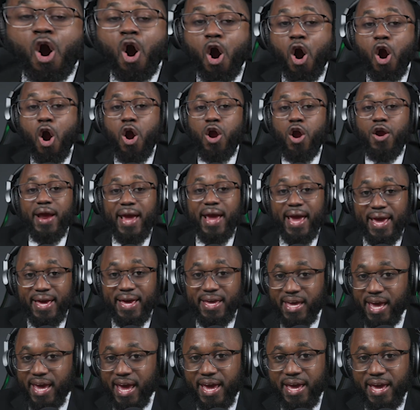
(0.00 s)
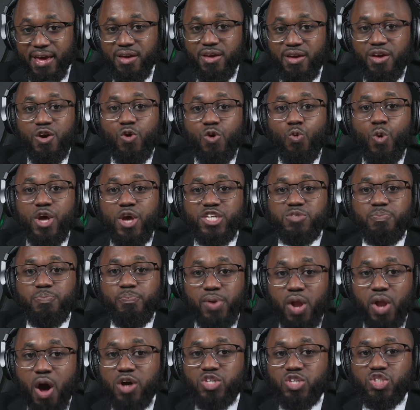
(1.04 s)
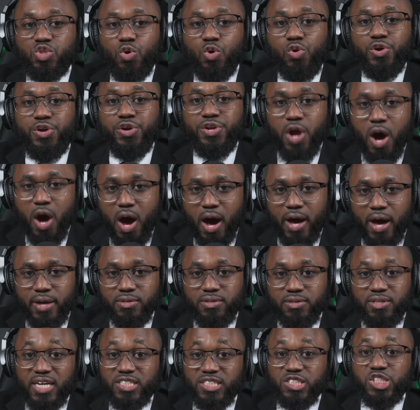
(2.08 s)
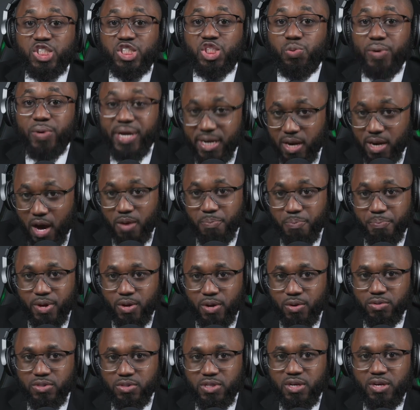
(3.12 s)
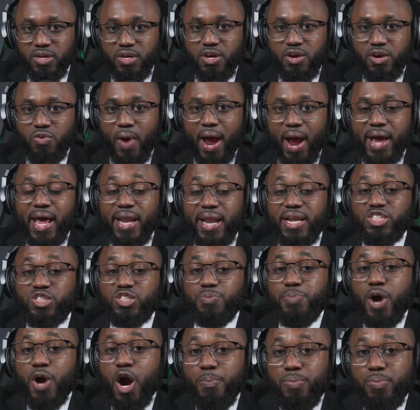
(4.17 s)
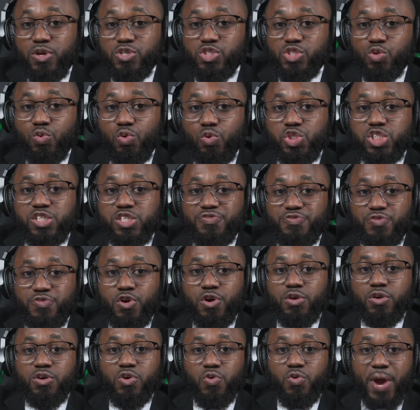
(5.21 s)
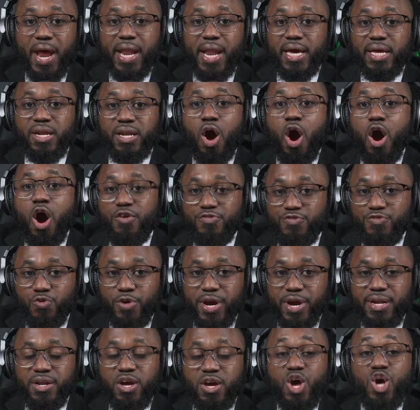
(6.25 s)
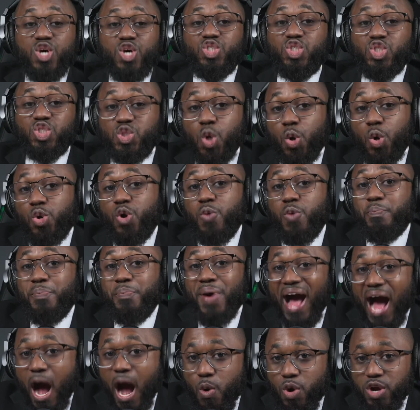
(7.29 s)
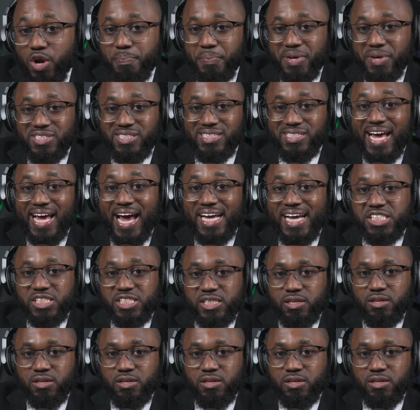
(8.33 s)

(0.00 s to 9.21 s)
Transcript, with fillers: RAK WisBlock solar node. That's the tree node build, right? And it's a popular solution for creating an off-grid solar powered Meshtastic